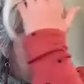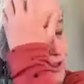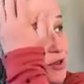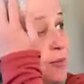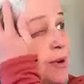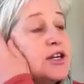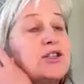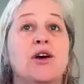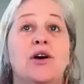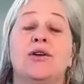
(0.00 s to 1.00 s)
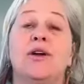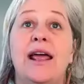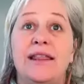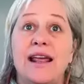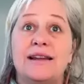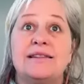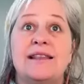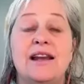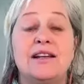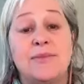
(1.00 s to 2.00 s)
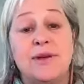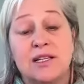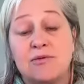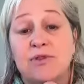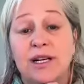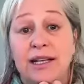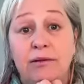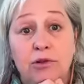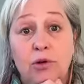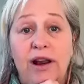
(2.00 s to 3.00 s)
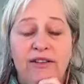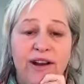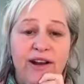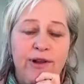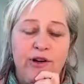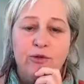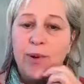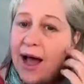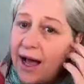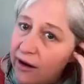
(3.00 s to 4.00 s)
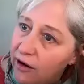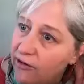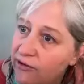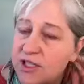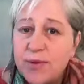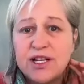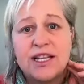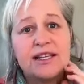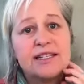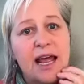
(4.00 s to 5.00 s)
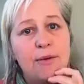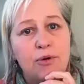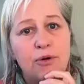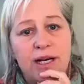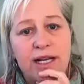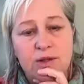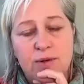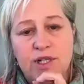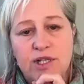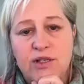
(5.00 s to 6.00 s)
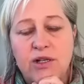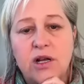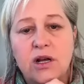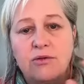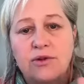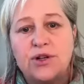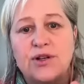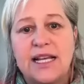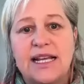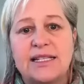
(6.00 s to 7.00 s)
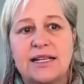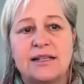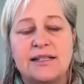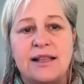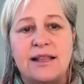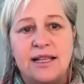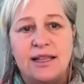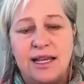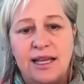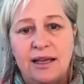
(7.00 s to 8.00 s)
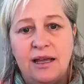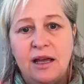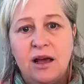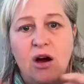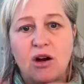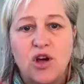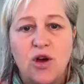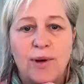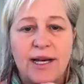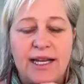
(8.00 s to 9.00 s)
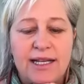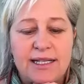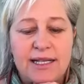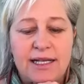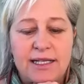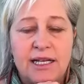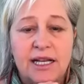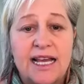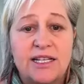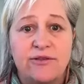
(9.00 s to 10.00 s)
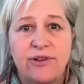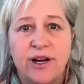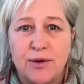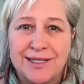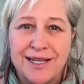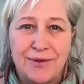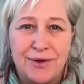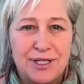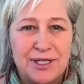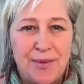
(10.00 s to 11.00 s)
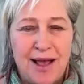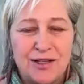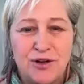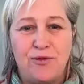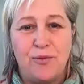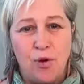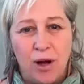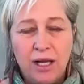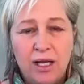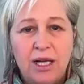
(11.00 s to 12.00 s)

so much so. And that to me is really quite a fundamental part of, especially this April cleanse, which is return to essence. And then the October cleanse is light and frequency, which is about sort of more